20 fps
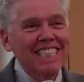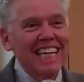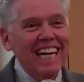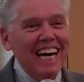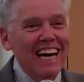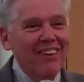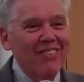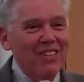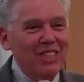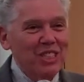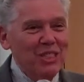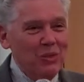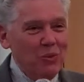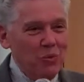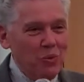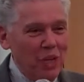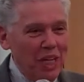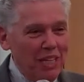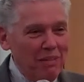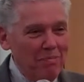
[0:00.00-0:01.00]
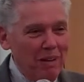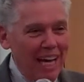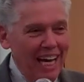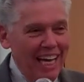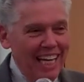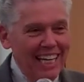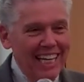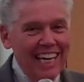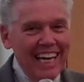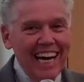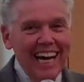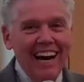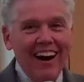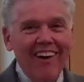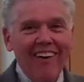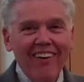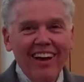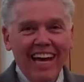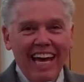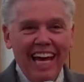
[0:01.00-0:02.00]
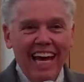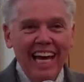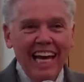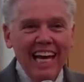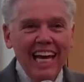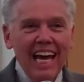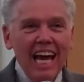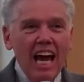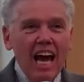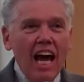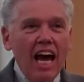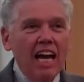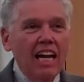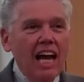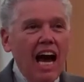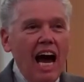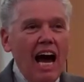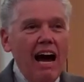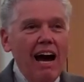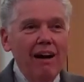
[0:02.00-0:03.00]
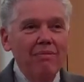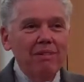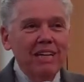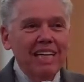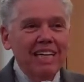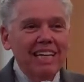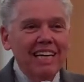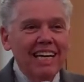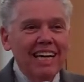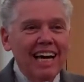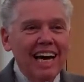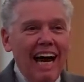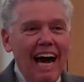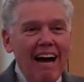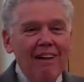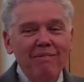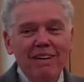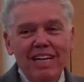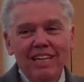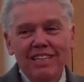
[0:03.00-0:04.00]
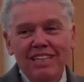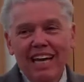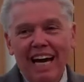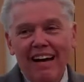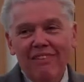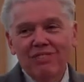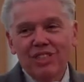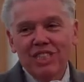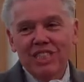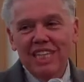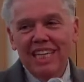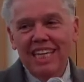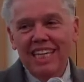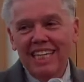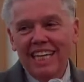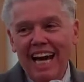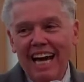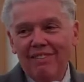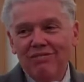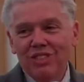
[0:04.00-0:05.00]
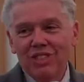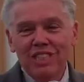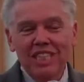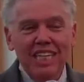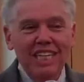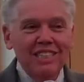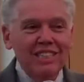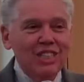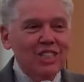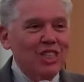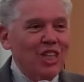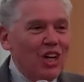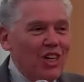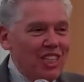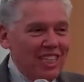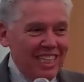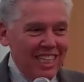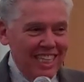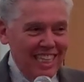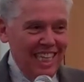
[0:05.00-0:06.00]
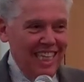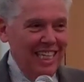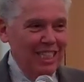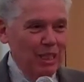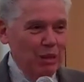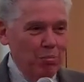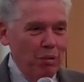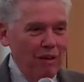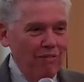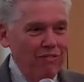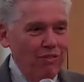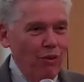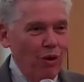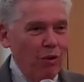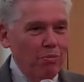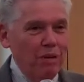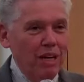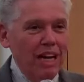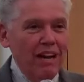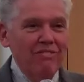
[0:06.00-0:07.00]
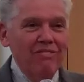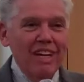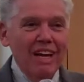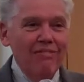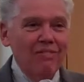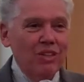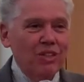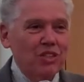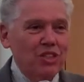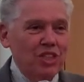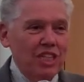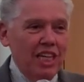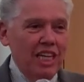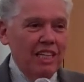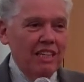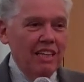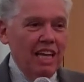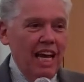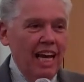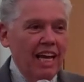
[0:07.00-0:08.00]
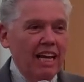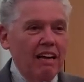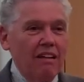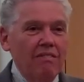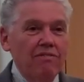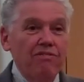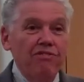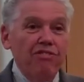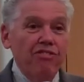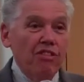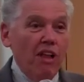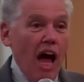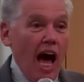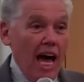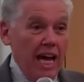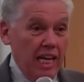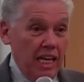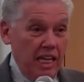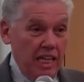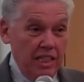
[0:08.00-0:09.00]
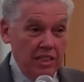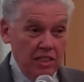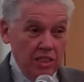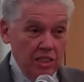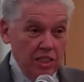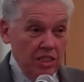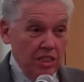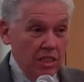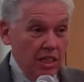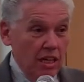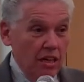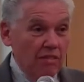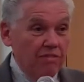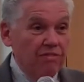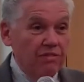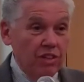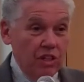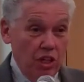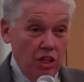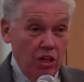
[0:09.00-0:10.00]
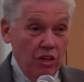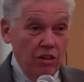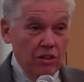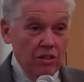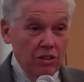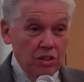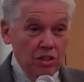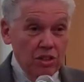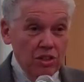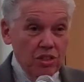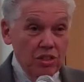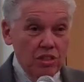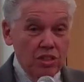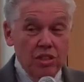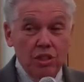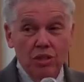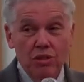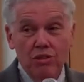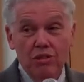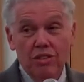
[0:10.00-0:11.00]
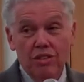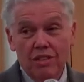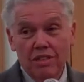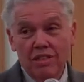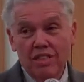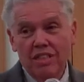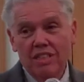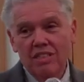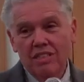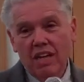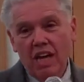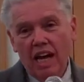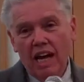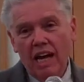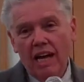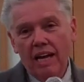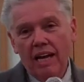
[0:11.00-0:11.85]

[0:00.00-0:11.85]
I was the wingman. Okay, and I've seen certain things before, but I've never seen like flockings of girls to this guy.